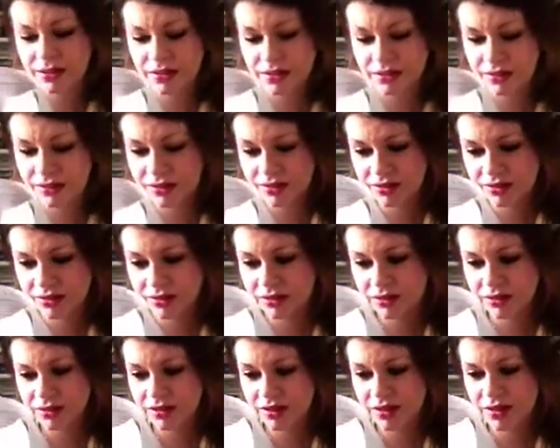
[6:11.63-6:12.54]
And
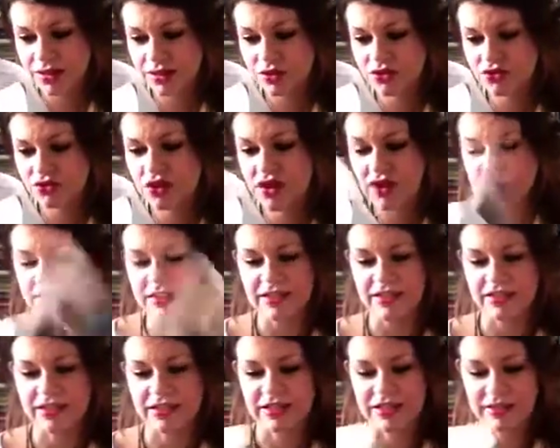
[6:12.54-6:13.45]
the dress
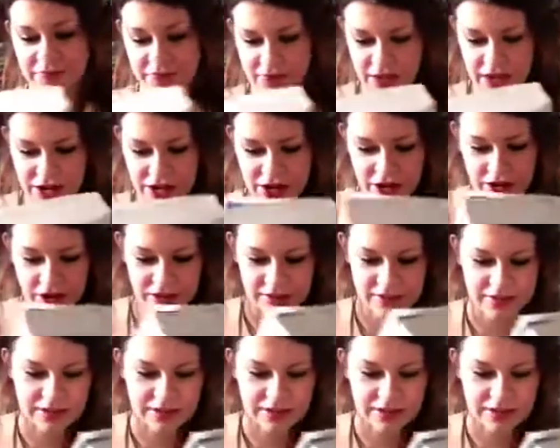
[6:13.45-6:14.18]
isn't even that nice.